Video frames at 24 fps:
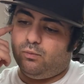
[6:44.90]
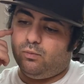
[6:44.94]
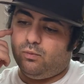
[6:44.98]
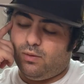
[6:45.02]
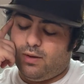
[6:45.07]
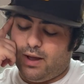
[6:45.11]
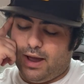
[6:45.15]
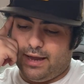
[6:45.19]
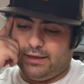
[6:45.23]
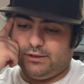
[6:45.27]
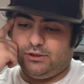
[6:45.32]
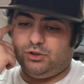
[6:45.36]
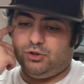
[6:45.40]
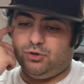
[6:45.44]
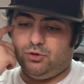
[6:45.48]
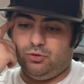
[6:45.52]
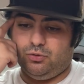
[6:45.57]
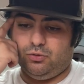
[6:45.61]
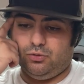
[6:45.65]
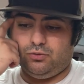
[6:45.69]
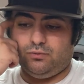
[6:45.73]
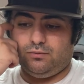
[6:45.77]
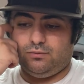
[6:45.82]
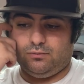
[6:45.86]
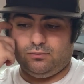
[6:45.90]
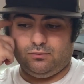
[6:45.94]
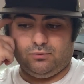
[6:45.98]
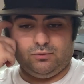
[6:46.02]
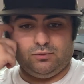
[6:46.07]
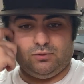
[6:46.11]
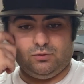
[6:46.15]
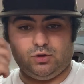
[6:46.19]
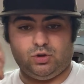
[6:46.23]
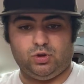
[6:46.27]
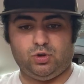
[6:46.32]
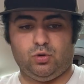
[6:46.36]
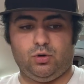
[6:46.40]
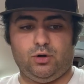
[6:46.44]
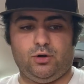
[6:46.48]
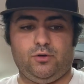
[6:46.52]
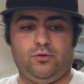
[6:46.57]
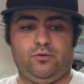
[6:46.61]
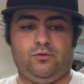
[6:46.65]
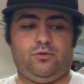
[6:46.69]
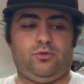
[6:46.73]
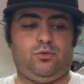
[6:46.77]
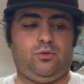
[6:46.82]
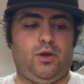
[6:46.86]
as you sort
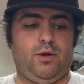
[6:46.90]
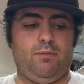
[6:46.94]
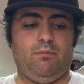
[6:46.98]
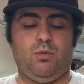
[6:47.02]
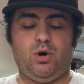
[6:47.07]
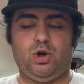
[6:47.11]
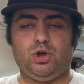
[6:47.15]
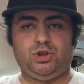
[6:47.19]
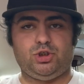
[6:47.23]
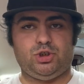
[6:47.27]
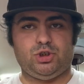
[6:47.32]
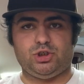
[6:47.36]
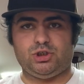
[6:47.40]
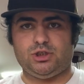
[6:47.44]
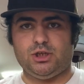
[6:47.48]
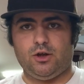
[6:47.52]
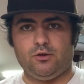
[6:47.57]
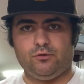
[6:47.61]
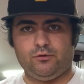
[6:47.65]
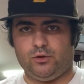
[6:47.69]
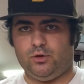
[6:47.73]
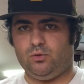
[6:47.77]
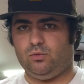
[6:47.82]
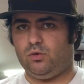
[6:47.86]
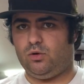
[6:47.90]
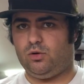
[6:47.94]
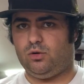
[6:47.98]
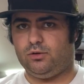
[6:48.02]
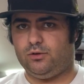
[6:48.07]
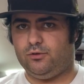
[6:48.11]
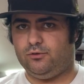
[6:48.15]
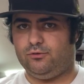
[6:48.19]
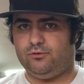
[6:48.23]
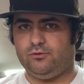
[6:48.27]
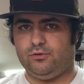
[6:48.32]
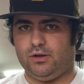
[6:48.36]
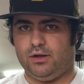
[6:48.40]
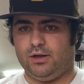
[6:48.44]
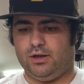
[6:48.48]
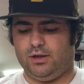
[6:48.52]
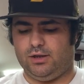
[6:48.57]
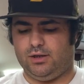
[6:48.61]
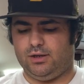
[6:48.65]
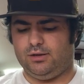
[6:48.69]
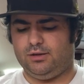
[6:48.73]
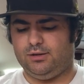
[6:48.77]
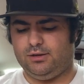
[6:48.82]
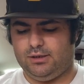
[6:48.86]
of immerse yourself in the world
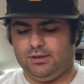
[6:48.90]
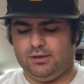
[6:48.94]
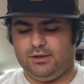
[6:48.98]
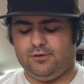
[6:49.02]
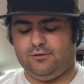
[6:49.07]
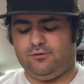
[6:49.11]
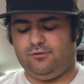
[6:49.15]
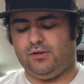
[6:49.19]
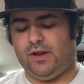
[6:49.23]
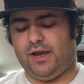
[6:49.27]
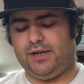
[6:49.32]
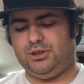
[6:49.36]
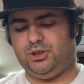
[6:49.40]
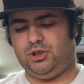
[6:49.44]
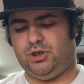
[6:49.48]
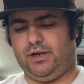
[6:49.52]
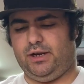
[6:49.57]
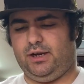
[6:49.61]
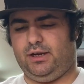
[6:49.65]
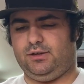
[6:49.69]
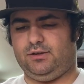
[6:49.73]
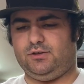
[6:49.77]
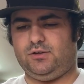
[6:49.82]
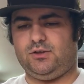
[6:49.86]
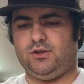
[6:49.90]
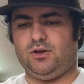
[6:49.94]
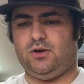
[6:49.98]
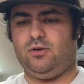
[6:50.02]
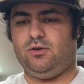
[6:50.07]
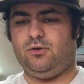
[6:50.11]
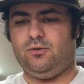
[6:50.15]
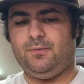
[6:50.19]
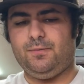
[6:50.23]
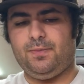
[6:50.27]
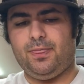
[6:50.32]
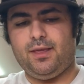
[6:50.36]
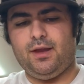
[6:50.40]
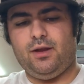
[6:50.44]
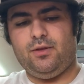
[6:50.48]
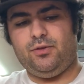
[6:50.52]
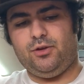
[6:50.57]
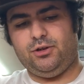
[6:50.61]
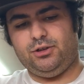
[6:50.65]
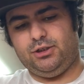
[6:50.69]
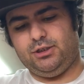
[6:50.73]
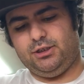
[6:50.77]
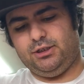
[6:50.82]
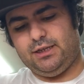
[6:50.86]
of flight training. So
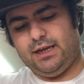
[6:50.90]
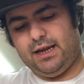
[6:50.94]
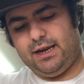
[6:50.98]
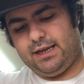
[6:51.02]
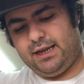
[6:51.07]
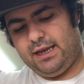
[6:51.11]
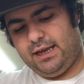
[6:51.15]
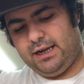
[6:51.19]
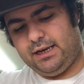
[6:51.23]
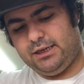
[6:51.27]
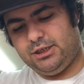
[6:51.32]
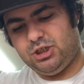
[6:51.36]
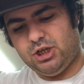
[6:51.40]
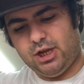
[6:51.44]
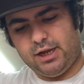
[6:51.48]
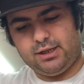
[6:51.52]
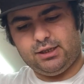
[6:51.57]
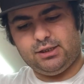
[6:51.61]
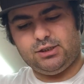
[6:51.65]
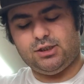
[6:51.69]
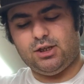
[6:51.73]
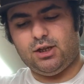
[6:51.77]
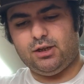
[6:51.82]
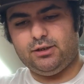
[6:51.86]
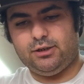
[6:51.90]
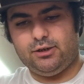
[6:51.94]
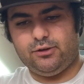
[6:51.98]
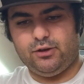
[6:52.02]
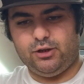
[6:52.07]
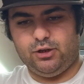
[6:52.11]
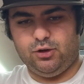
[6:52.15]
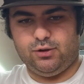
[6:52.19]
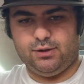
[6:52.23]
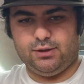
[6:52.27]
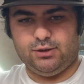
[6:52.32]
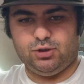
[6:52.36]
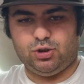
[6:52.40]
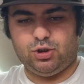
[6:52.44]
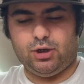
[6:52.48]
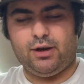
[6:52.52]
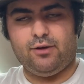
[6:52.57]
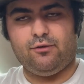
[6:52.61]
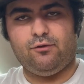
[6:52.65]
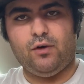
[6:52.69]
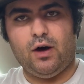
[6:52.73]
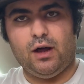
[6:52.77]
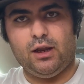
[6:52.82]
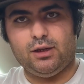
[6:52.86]
there's a dedicated checklist on there that you can try
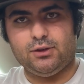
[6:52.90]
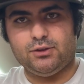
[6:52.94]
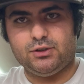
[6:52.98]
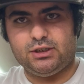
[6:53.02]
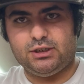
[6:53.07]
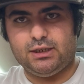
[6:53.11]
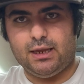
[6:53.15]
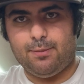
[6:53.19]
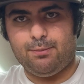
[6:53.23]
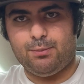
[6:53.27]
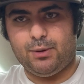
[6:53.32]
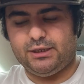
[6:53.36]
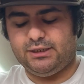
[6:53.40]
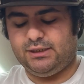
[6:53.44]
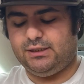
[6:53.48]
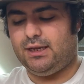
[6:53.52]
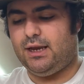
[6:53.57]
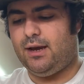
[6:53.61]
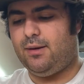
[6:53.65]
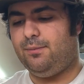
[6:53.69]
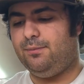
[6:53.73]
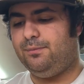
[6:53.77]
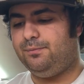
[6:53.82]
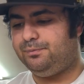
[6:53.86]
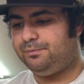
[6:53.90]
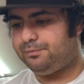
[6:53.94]
to follow step by step